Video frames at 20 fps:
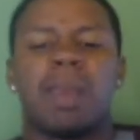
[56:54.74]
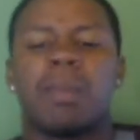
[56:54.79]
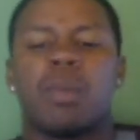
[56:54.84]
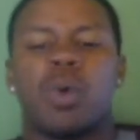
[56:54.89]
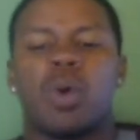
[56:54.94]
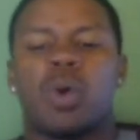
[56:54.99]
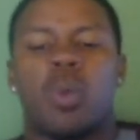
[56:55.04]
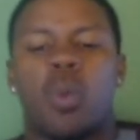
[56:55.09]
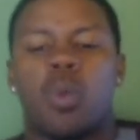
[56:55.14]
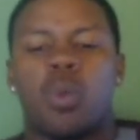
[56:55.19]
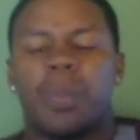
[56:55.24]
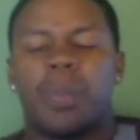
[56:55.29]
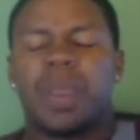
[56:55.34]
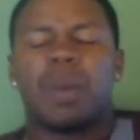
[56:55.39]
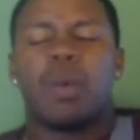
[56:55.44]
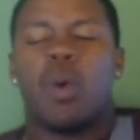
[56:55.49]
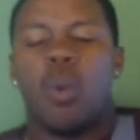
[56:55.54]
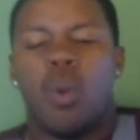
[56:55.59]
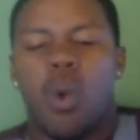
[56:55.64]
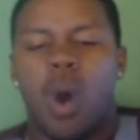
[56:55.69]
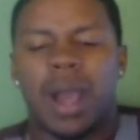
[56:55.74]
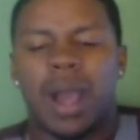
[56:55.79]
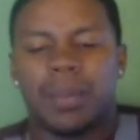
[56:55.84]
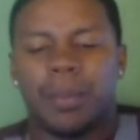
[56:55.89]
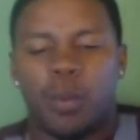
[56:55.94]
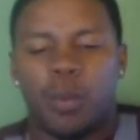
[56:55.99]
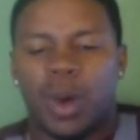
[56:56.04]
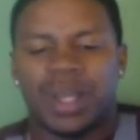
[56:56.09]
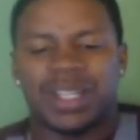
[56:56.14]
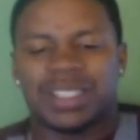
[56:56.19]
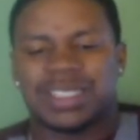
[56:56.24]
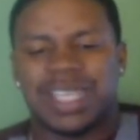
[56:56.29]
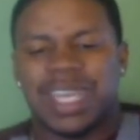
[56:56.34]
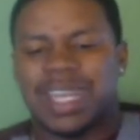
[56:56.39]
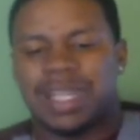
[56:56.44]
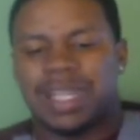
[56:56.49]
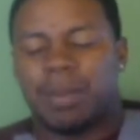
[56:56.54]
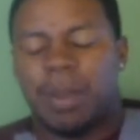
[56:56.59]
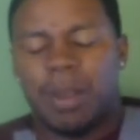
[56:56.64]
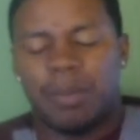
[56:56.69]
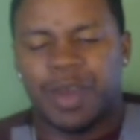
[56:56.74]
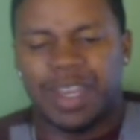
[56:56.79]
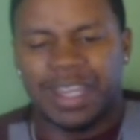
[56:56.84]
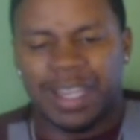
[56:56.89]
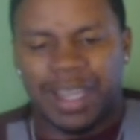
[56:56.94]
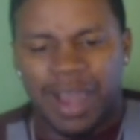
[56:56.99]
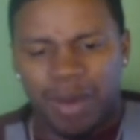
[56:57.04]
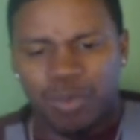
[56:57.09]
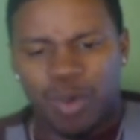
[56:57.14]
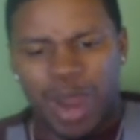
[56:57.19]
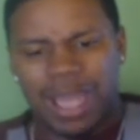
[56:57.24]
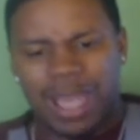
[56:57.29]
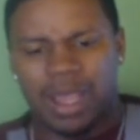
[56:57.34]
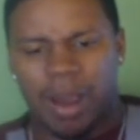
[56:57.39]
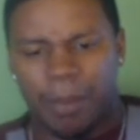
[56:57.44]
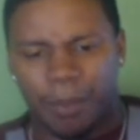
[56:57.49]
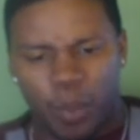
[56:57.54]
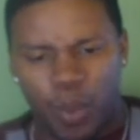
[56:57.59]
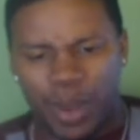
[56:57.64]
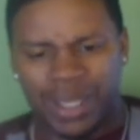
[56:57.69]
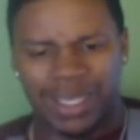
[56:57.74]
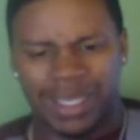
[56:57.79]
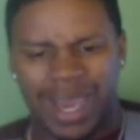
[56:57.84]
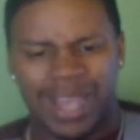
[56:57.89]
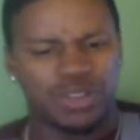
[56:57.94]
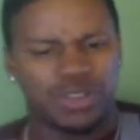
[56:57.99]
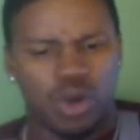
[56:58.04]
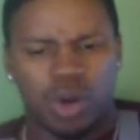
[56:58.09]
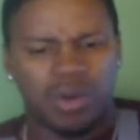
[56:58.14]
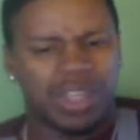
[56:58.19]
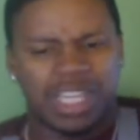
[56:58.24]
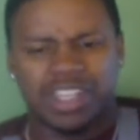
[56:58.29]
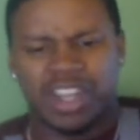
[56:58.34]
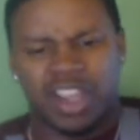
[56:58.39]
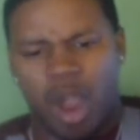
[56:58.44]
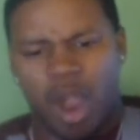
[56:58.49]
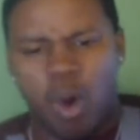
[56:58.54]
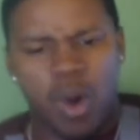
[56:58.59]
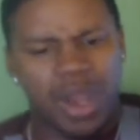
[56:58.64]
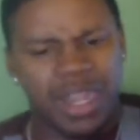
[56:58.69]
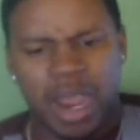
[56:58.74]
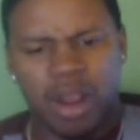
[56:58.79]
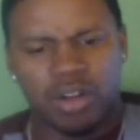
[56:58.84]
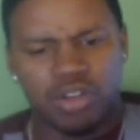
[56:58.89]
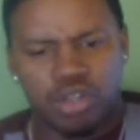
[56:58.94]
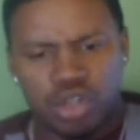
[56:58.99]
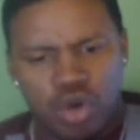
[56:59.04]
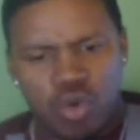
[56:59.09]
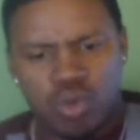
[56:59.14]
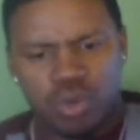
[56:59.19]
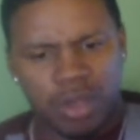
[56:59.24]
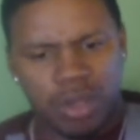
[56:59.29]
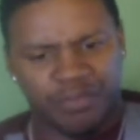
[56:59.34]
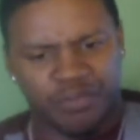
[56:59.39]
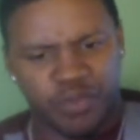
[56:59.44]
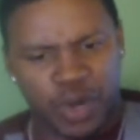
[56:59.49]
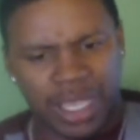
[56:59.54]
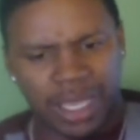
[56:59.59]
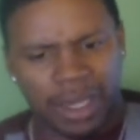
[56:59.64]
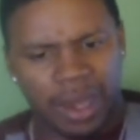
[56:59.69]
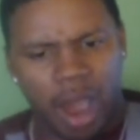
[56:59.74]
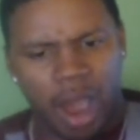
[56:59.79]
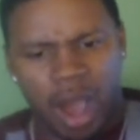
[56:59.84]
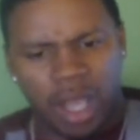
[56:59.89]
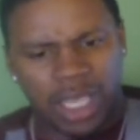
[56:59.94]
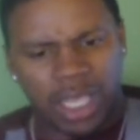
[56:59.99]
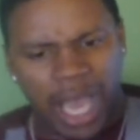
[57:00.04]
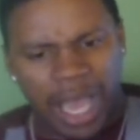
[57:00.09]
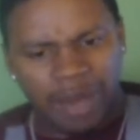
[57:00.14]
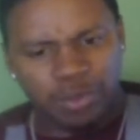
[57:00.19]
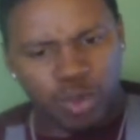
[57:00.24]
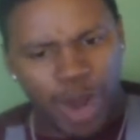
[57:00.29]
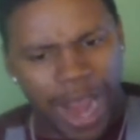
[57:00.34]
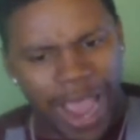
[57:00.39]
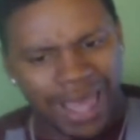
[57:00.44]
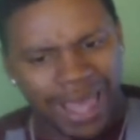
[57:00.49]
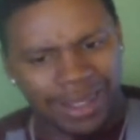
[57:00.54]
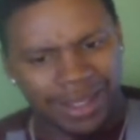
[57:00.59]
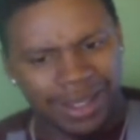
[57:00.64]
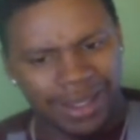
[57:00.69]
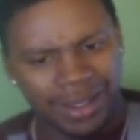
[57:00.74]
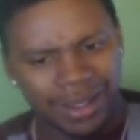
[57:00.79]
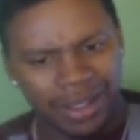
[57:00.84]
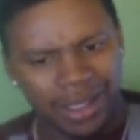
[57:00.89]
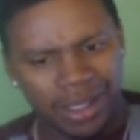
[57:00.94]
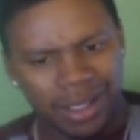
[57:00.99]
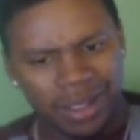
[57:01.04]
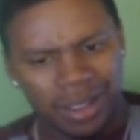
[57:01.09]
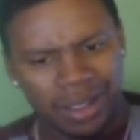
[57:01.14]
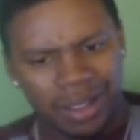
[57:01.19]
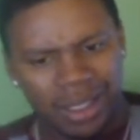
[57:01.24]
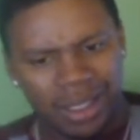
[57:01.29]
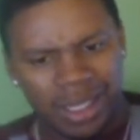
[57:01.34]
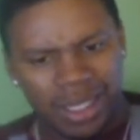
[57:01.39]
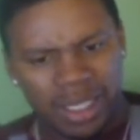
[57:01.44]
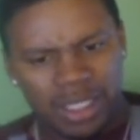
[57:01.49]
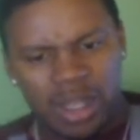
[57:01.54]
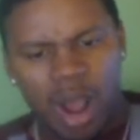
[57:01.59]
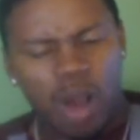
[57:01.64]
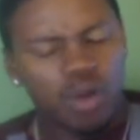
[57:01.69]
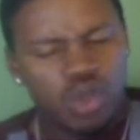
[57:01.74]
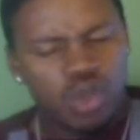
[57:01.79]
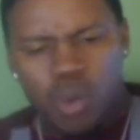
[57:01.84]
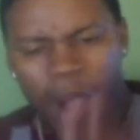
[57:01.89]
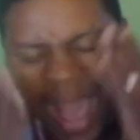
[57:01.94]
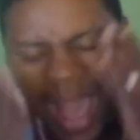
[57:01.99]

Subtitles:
people want to say that people at the gun rally are pointing guns, you don't get to go in there and nuke the freaking gun rally. No, you